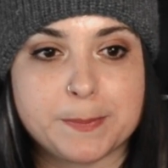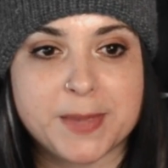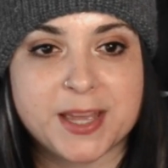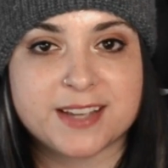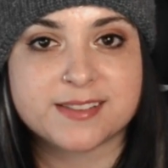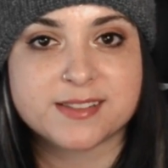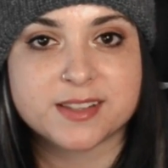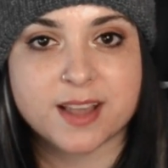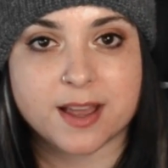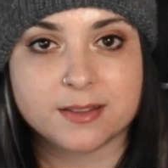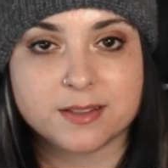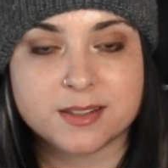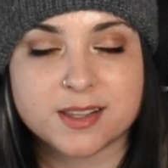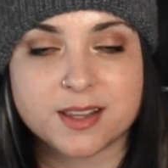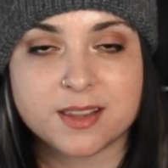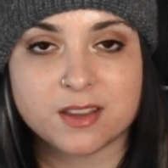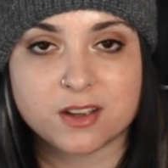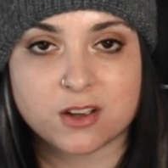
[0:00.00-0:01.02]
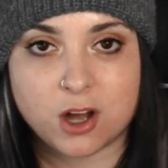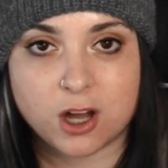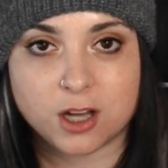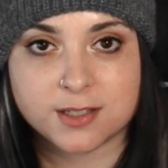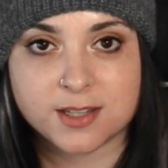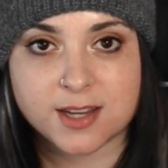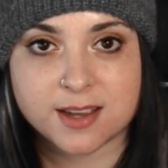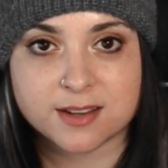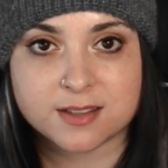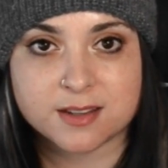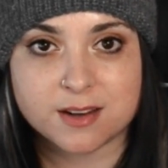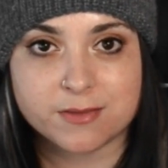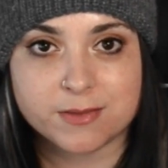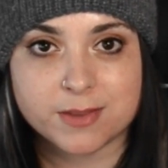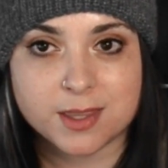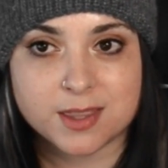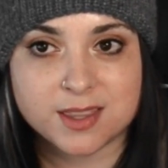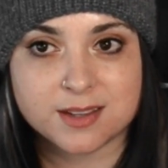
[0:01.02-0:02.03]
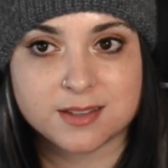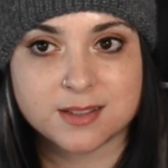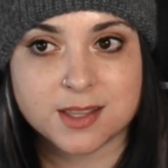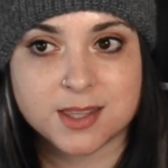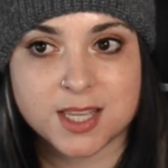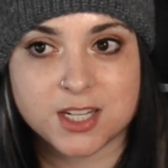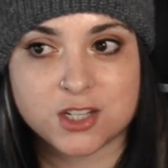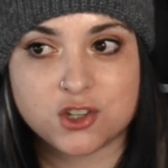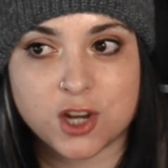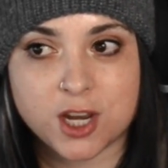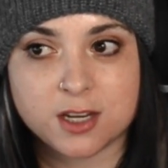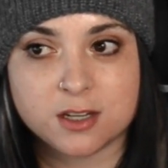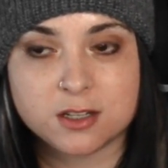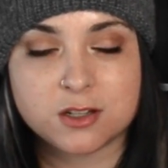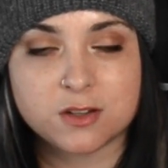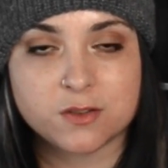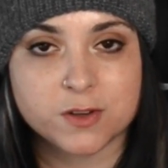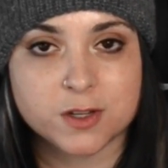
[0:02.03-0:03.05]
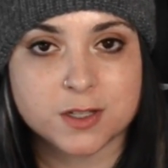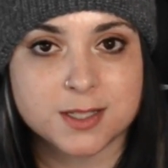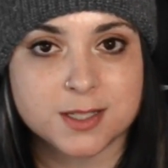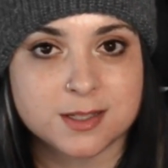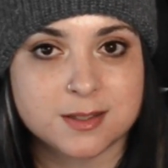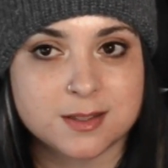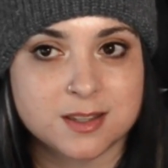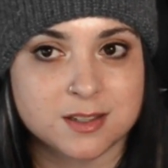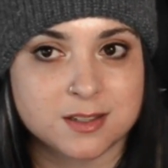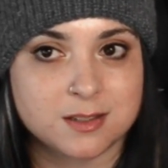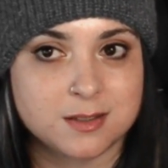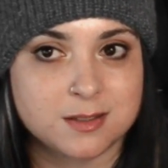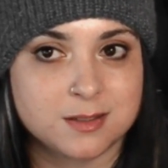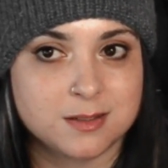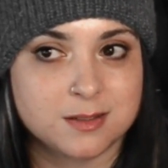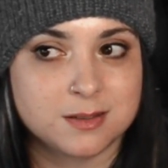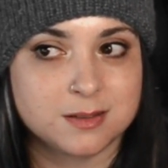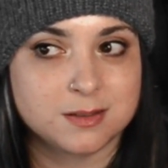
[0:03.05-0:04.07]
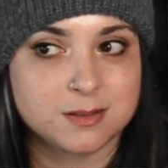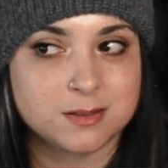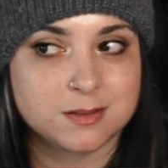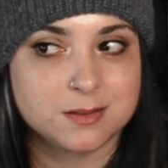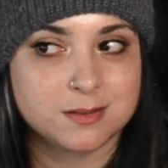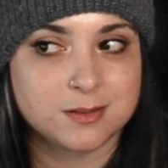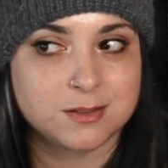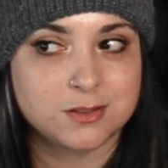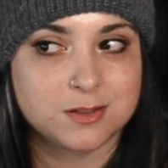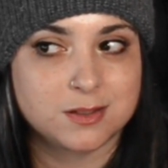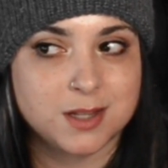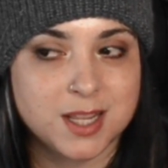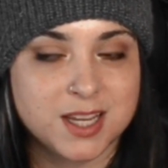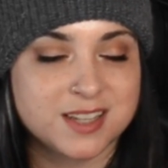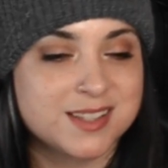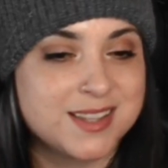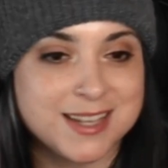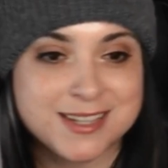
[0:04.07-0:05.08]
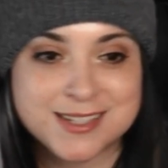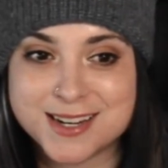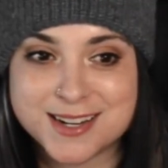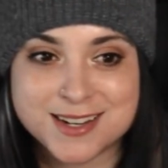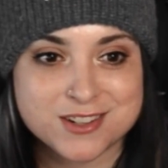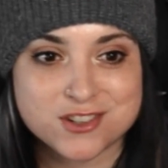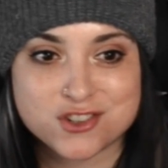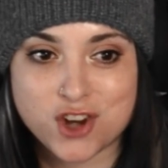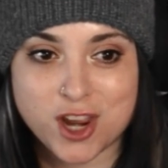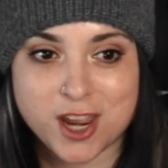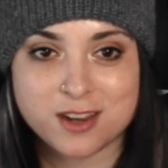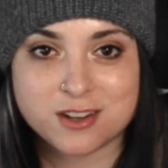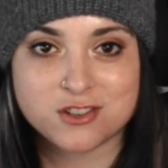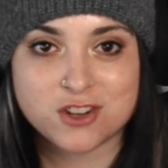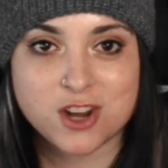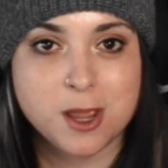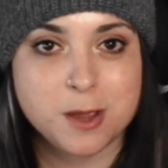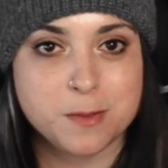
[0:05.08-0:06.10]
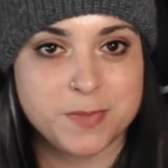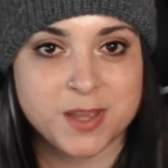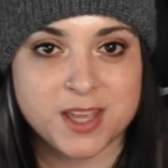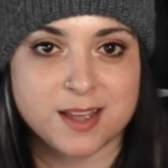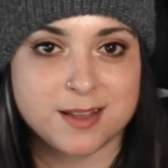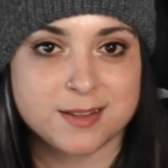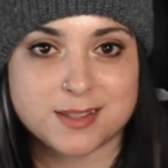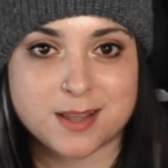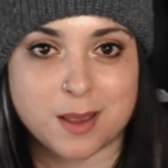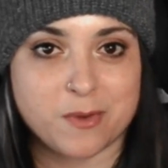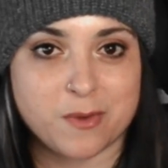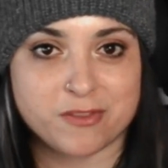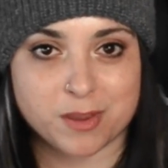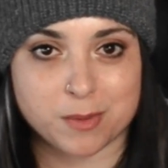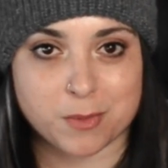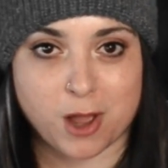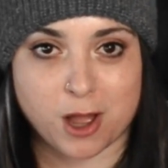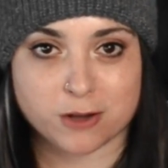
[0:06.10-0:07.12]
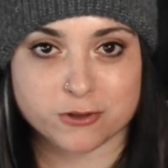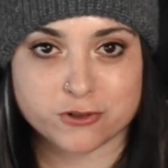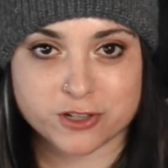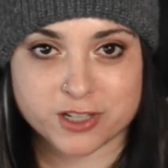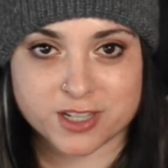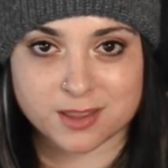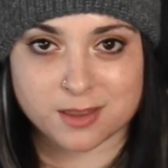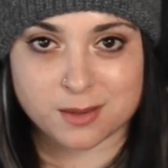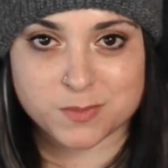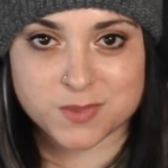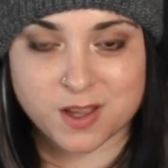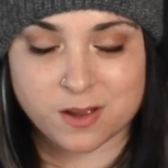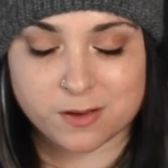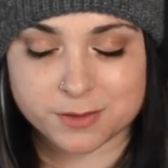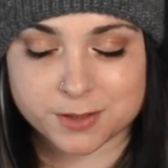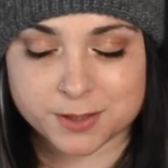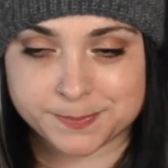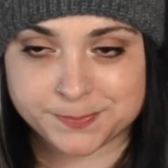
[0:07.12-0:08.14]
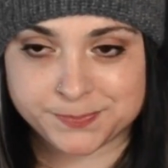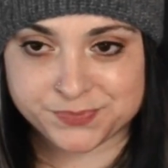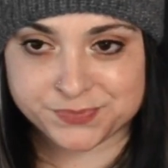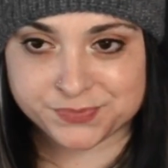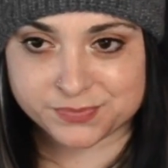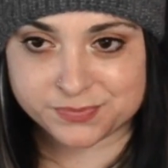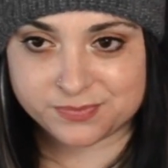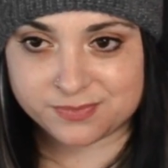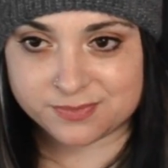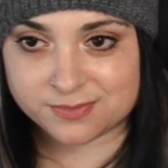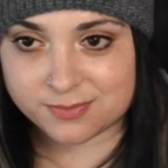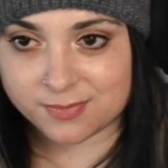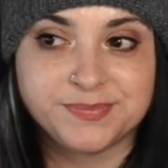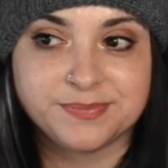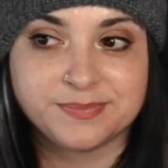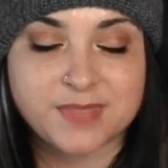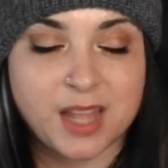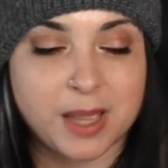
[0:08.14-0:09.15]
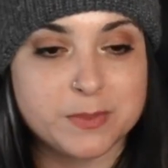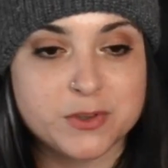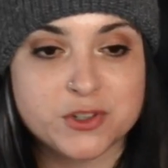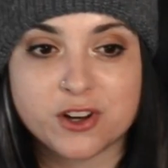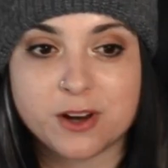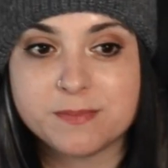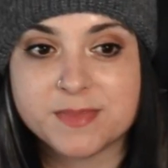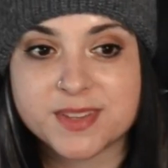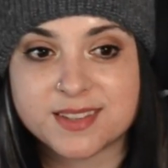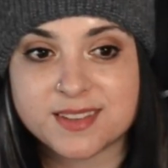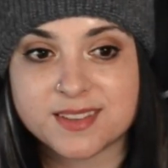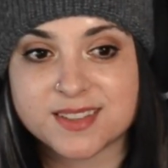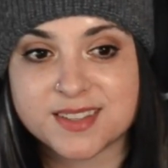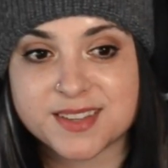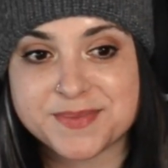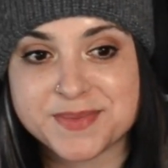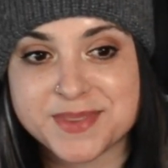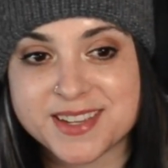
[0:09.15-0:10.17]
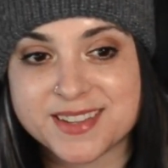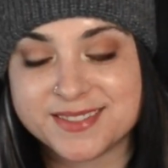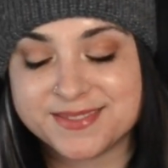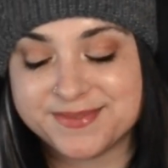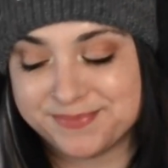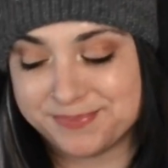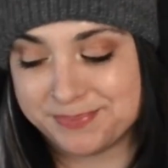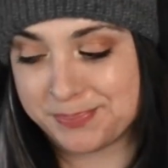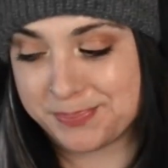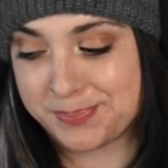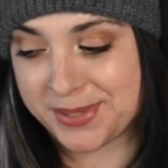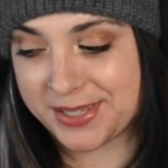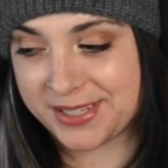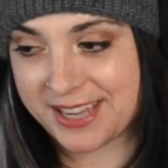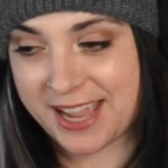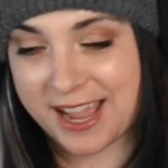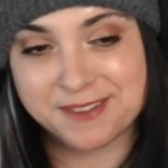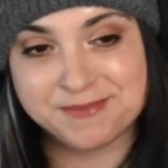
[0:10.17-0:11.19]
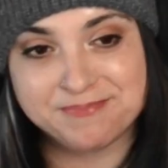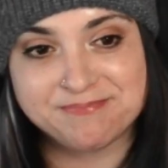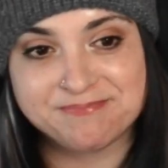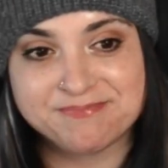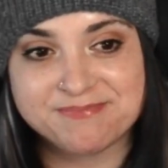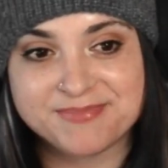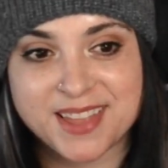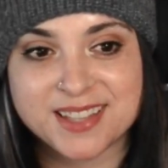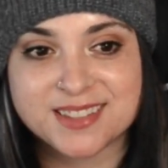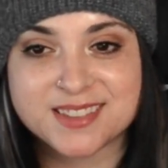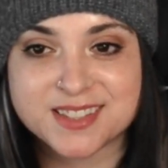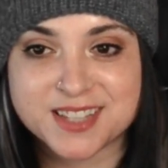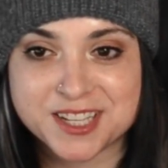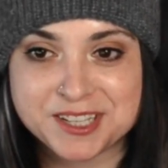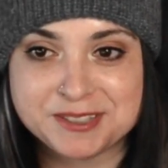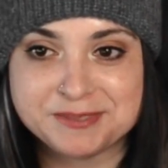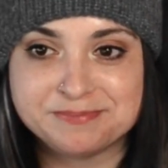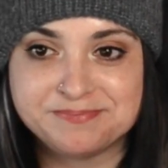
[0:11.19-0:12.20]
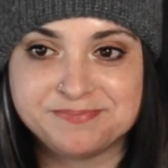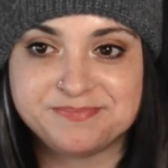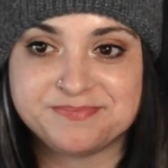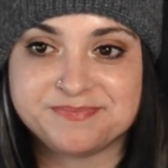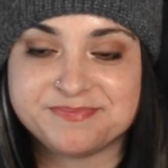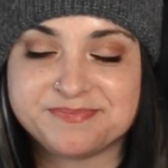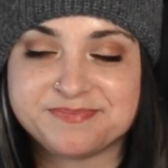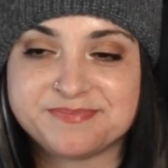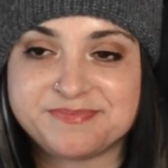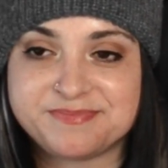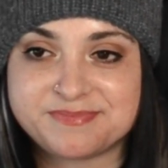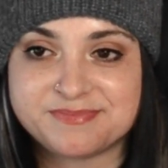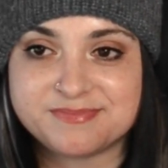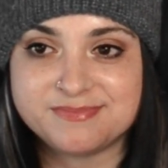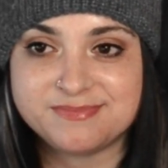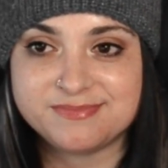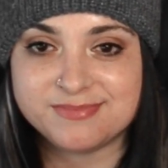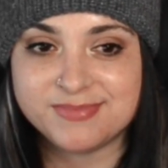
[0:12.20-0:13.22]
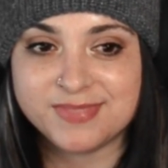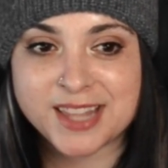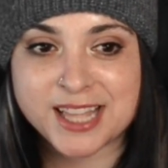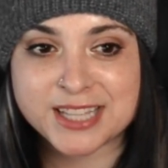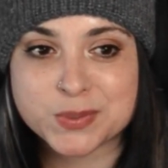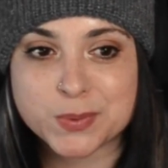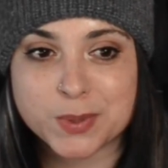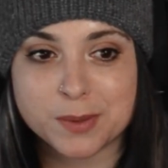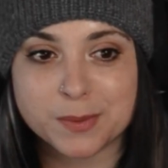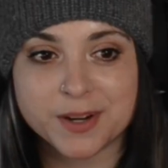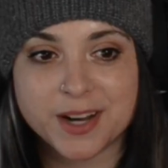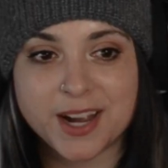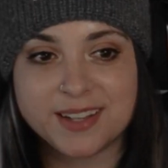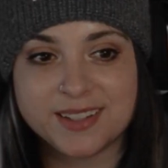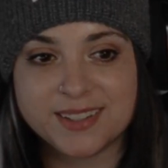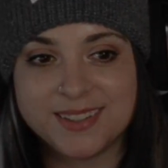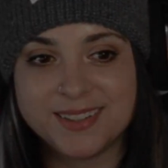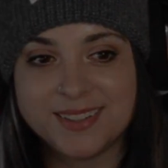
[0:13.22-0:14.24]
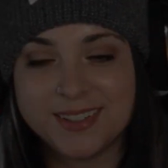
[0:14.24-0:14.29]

makes sense in the context of the things that they changed versus the things they didn't change, because some of them contradict themselves. I'm sure I'm missing something. But yeah, that's where we're at.